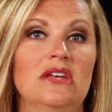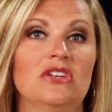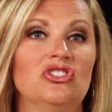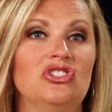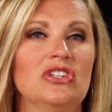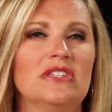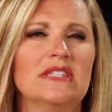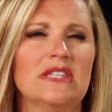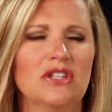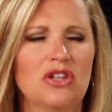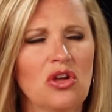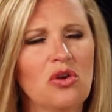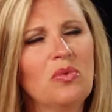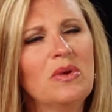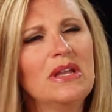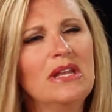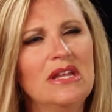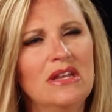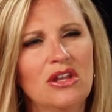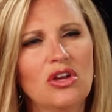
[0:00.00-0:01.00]
she said, no,
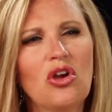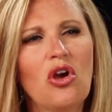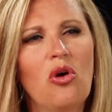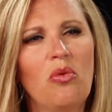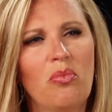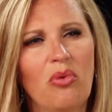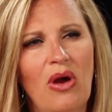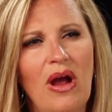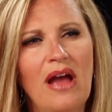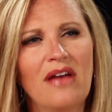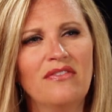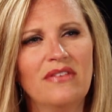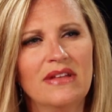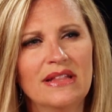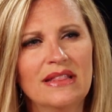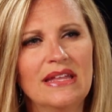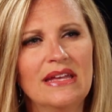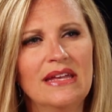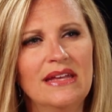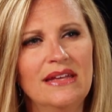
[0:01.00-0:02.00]
we need to go
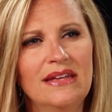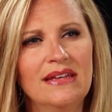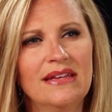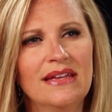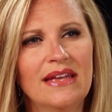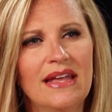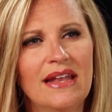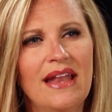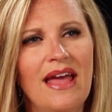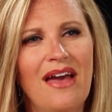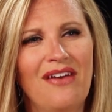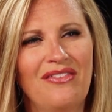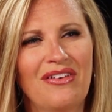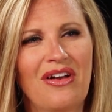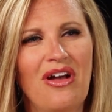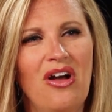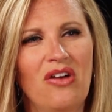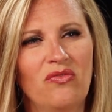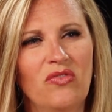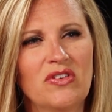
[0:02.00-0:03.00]
privately and have a
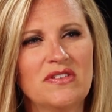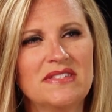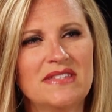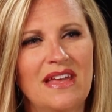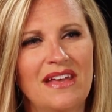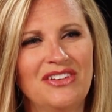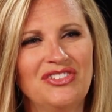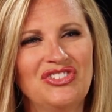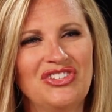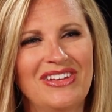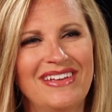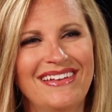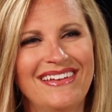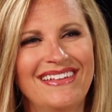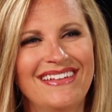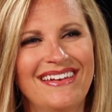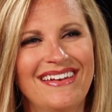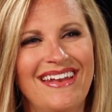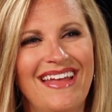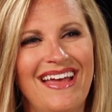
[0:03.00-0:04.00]
conversation. And